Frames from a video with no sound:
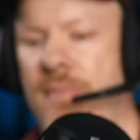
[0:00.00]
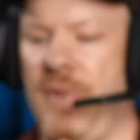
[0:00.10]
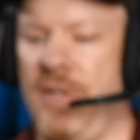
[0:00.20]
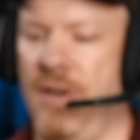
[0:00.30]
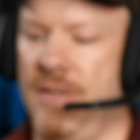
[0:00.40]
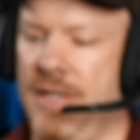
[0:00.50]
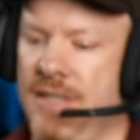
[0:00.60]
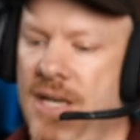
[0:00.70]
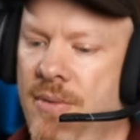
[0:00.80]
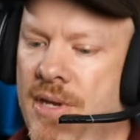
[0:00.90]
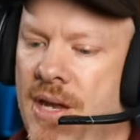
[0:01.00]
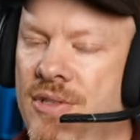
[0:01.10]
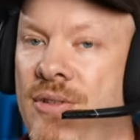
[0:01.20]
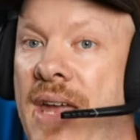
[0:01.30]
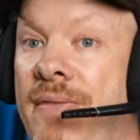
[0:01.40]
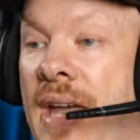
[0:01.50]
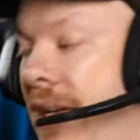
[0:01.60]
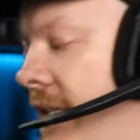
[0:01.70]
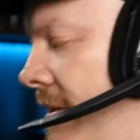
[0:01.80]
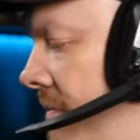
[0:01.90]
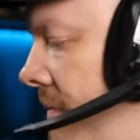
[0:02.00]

so let's say we go to f8